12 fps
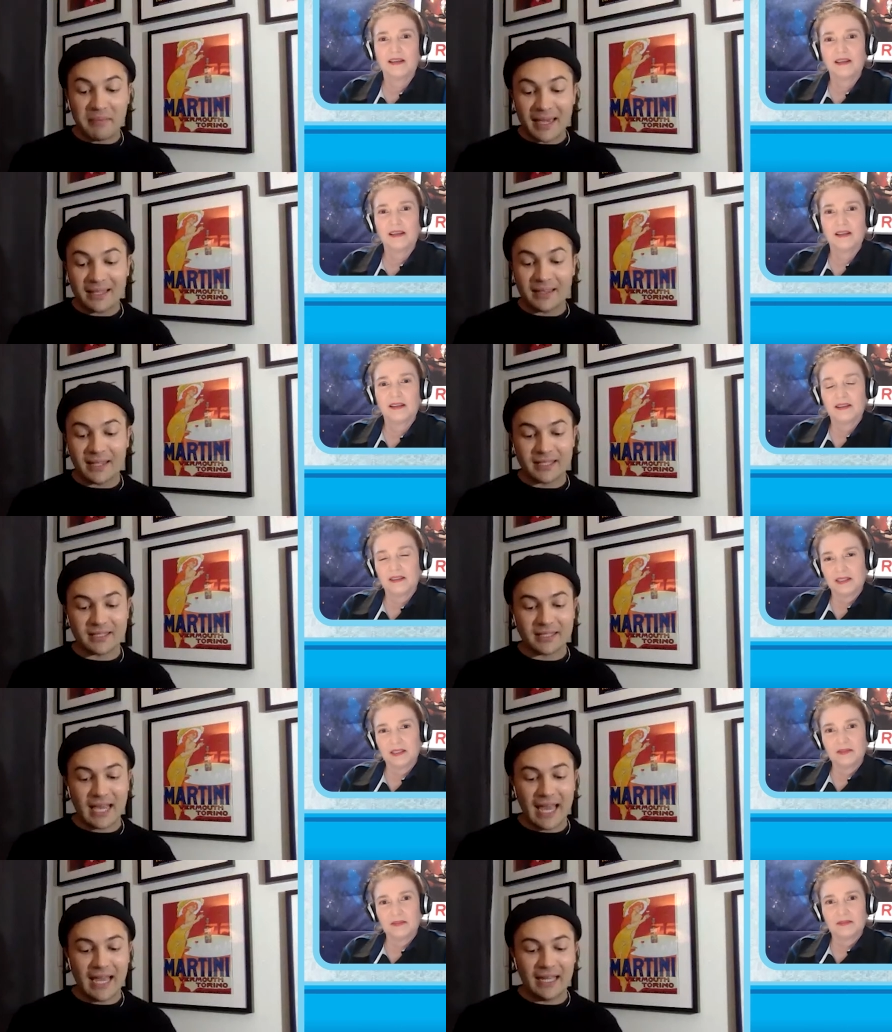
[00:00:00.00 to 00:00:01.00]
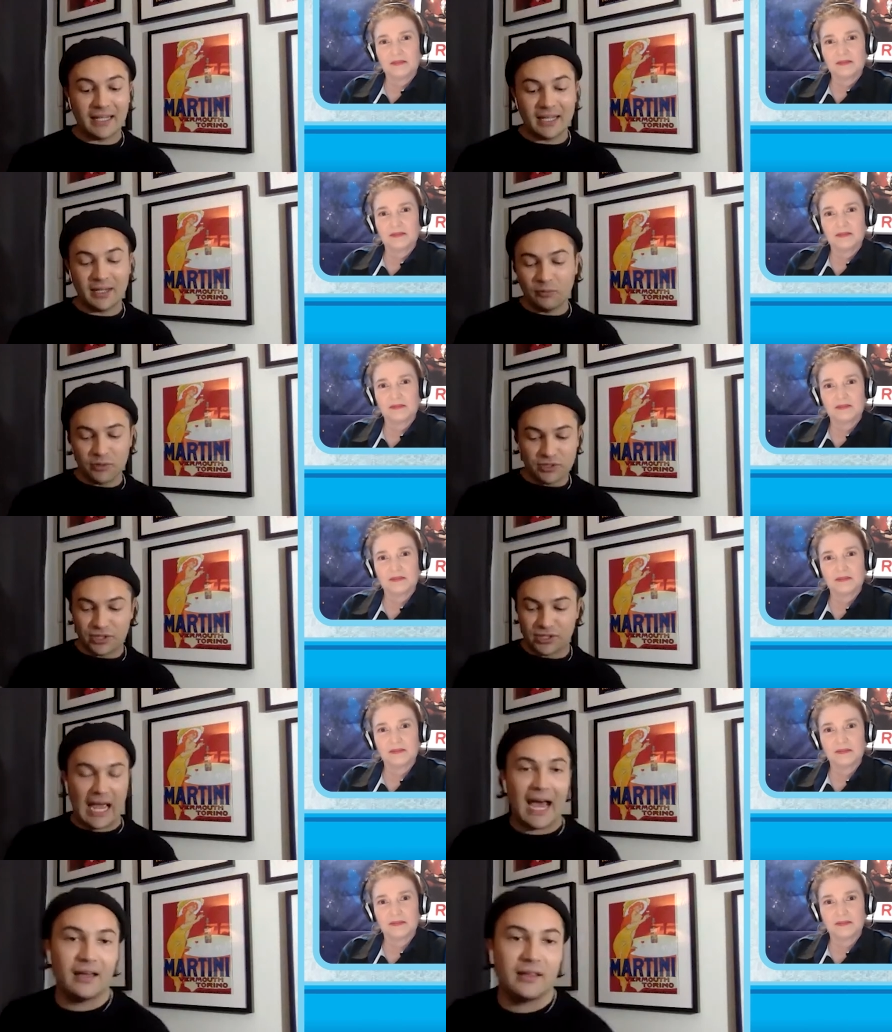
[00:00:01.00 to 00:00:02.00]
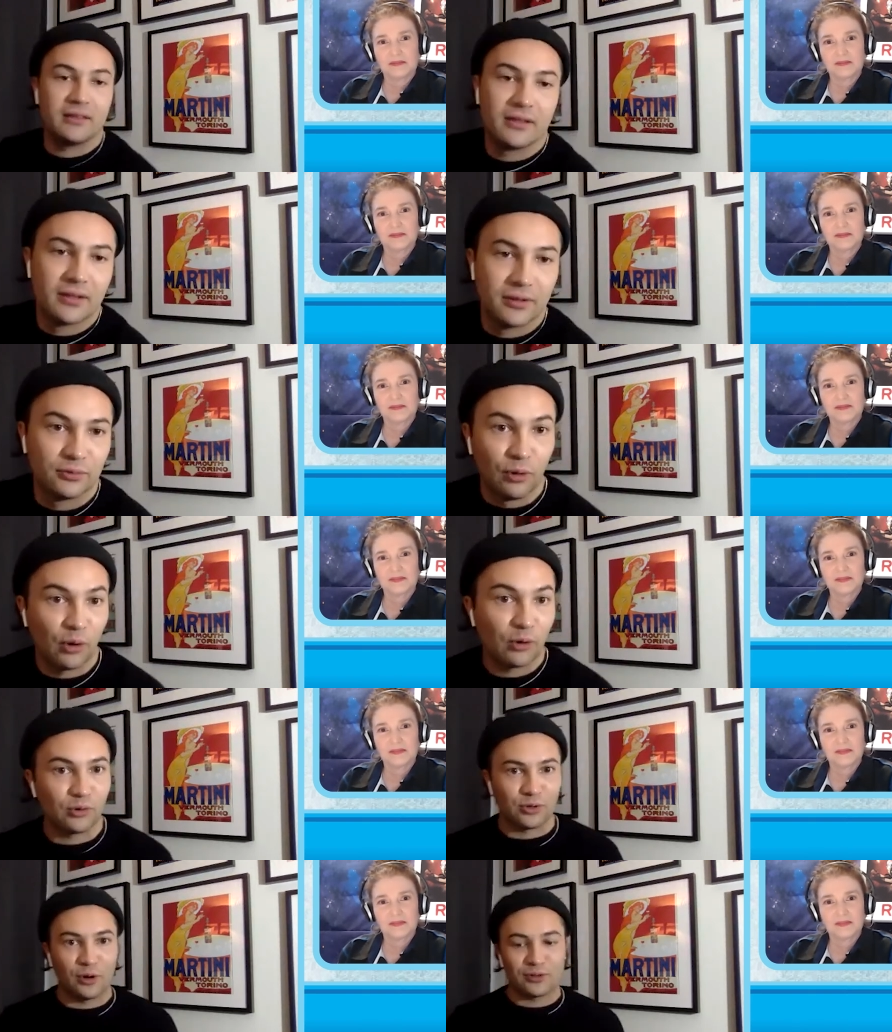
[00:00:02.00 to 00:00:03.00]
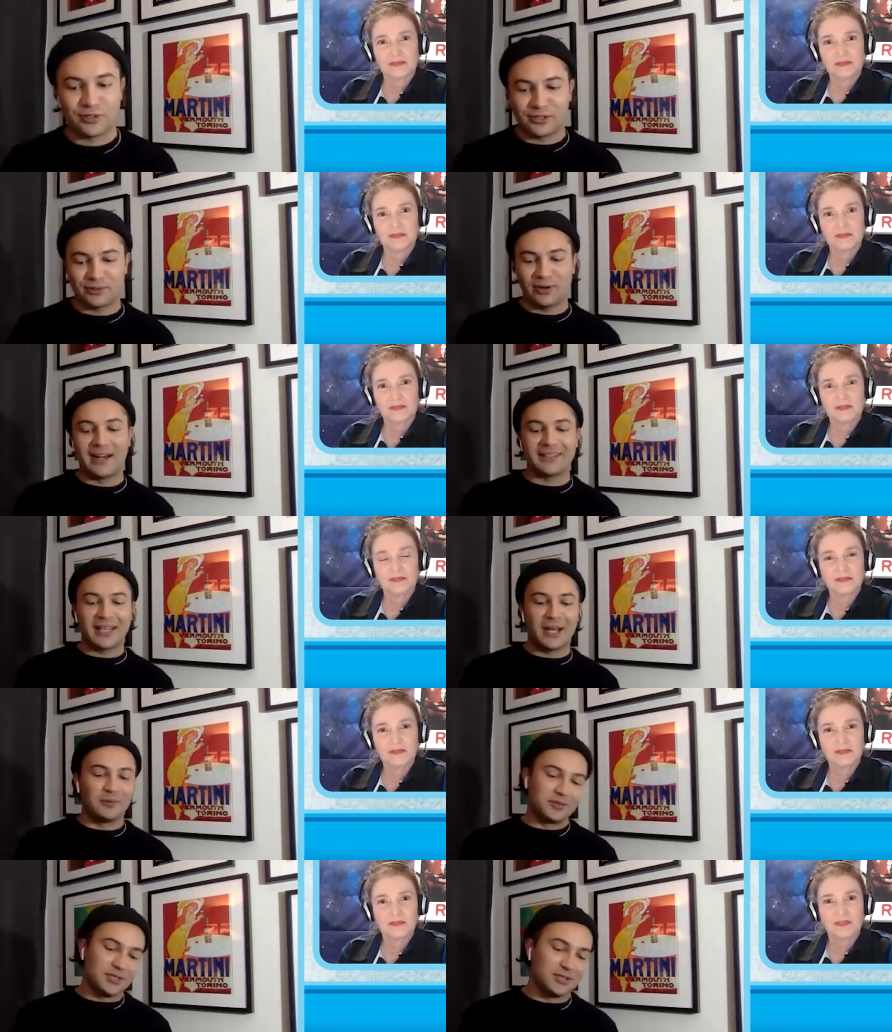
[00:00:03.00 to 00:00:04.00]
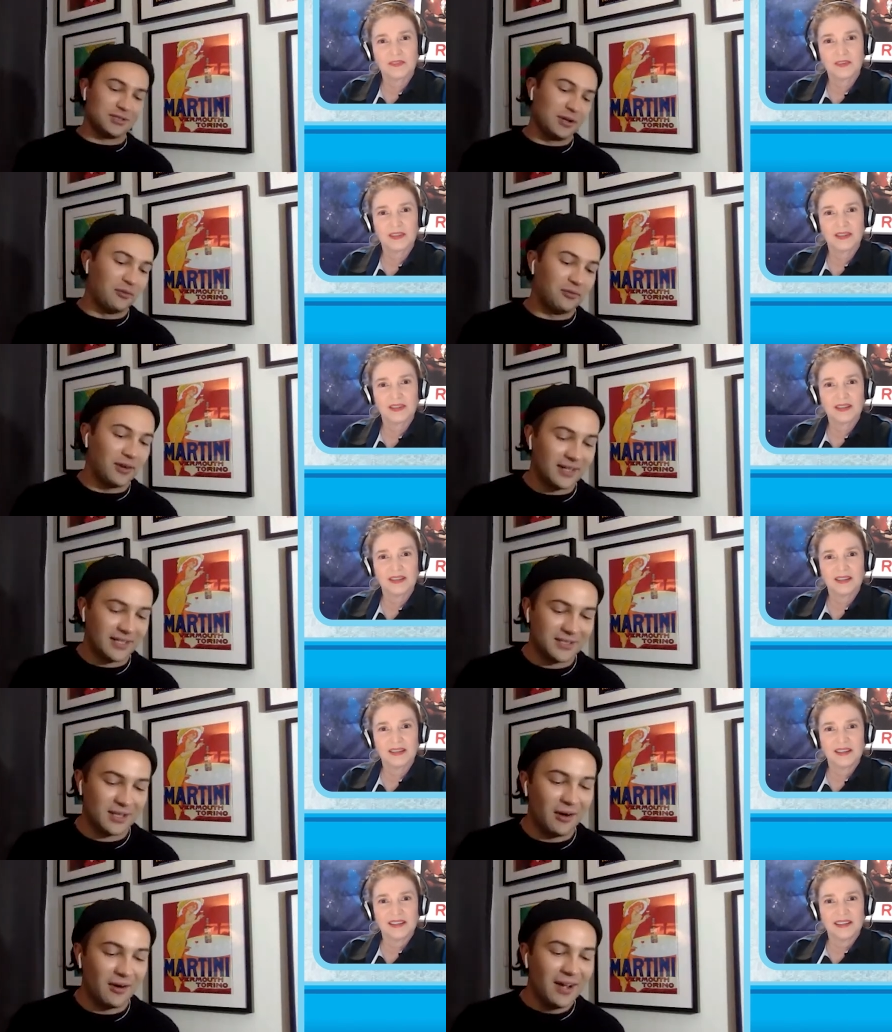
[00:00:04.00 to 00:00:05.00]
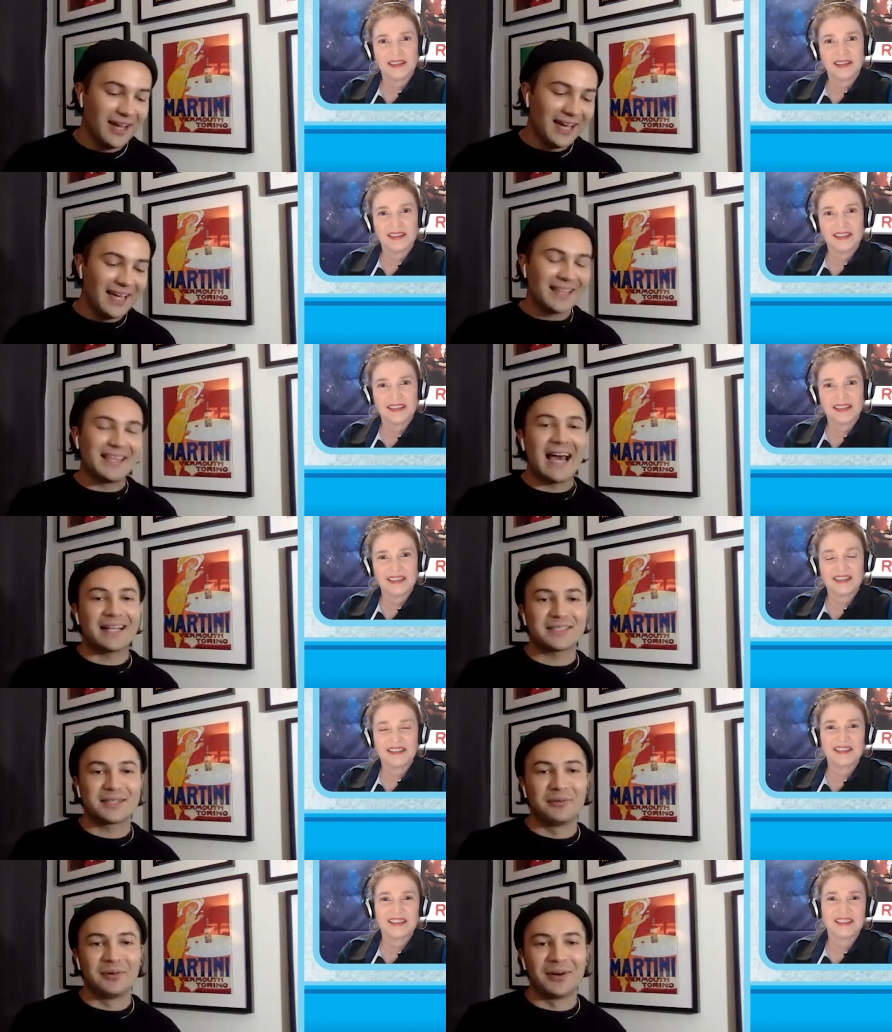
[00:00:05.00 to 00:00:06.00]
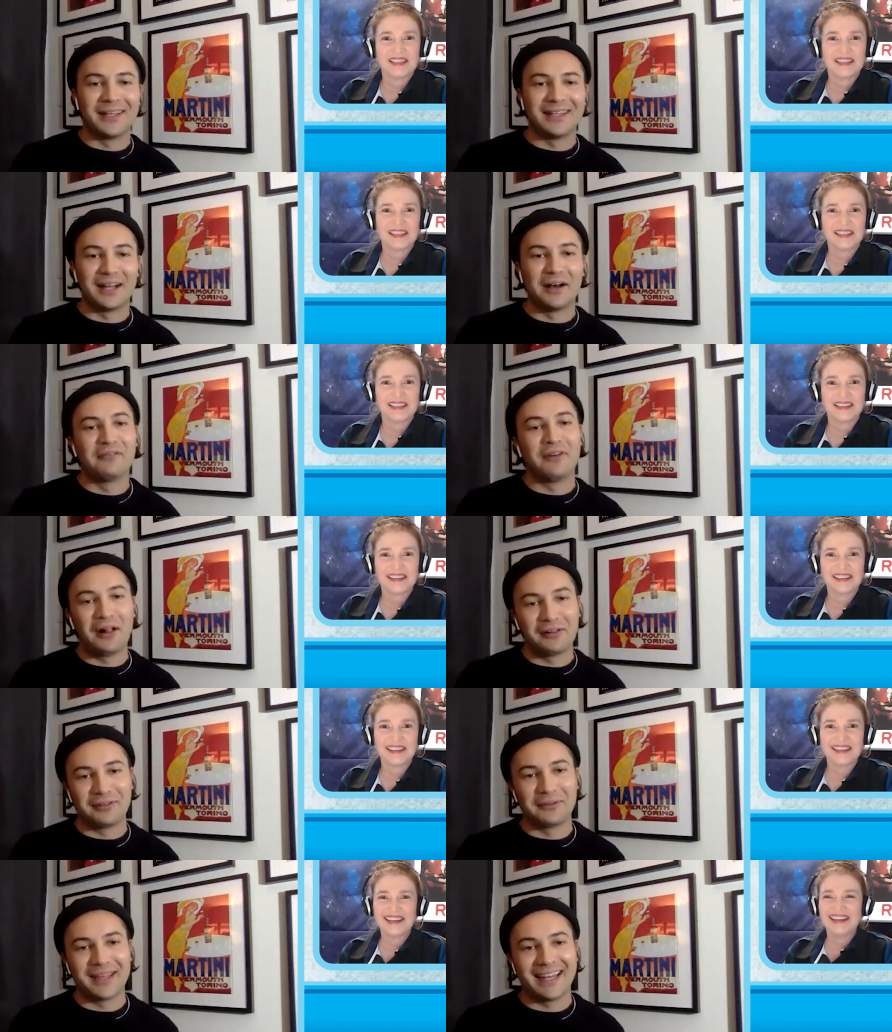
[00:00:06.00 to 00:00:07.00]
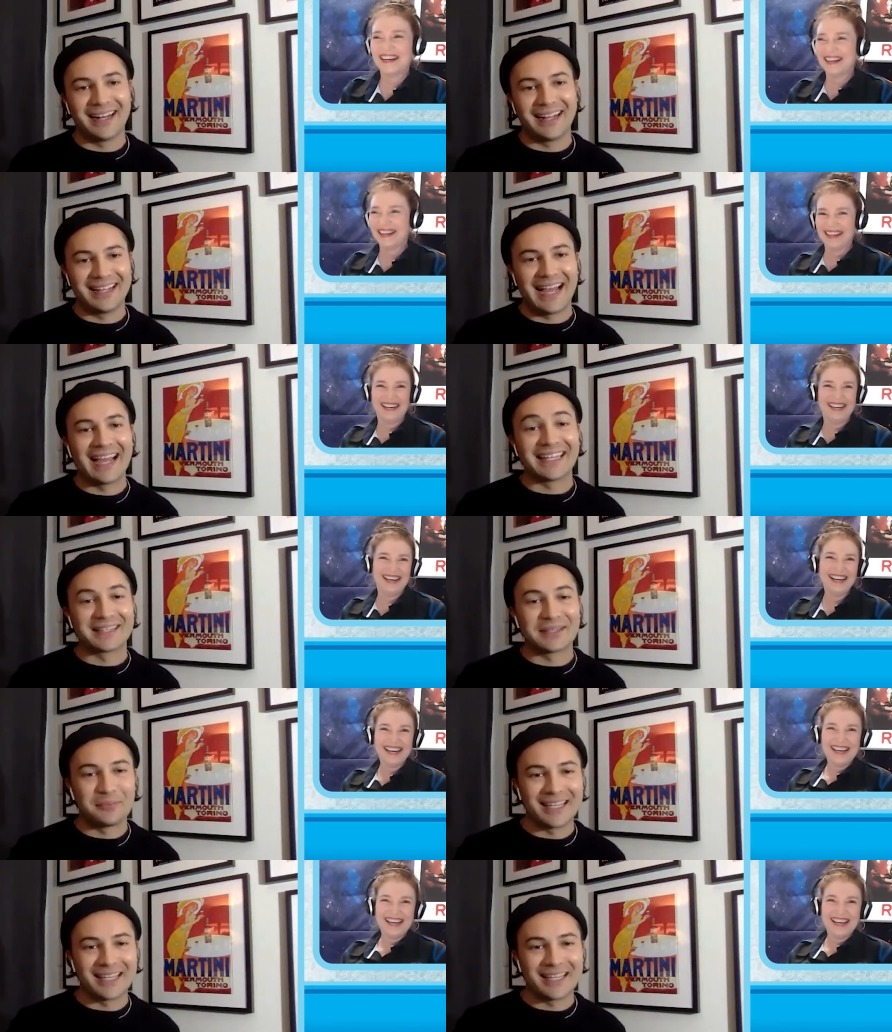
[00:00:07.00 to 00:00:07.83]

Speaker 1: made this. And it was just at the local grocery store. And I thought it was just so funny. So that's the one of all of them that I, I get the